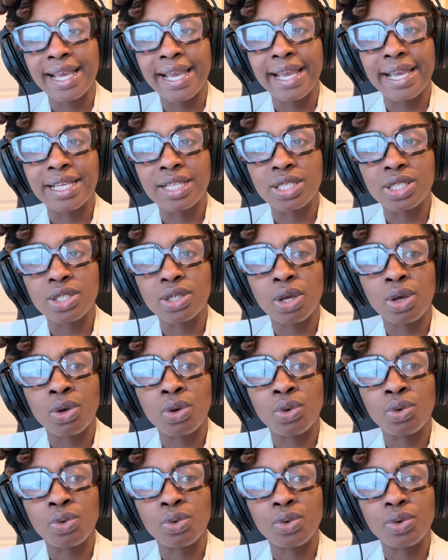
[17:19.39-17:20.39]
And
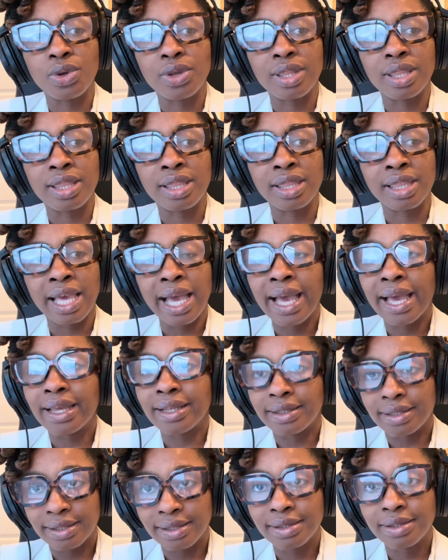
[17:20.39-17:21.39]
so
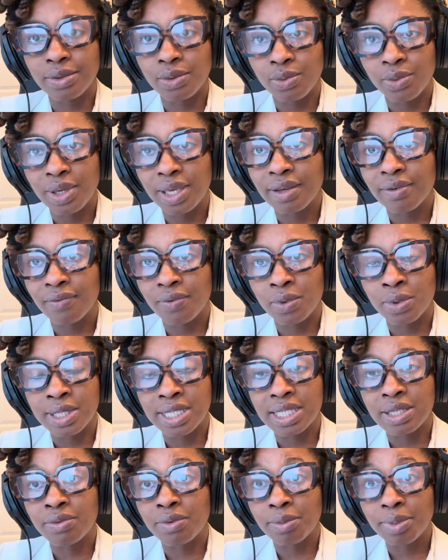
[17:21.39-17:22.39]
that we can
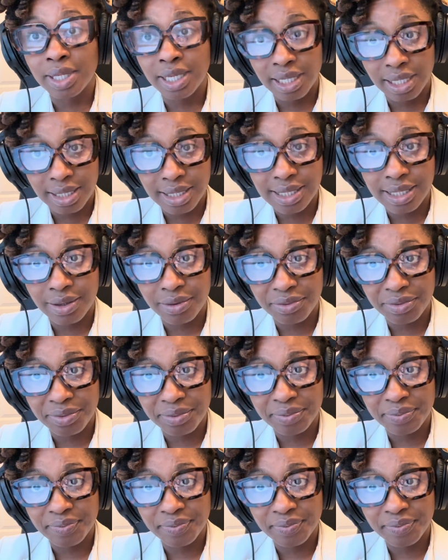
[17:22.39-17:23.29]
foresee repeating itself.